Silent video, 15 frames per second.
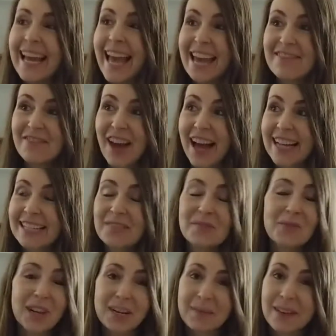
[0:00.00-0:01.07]
In fact,
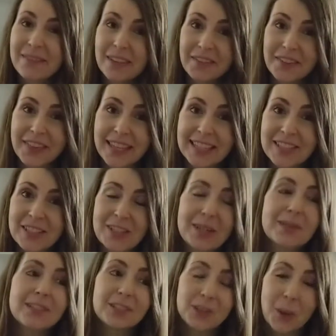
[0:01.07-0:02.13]
one of my favorite things to
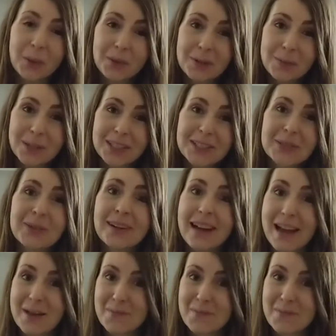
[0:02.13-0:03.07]
do is go to a bookstore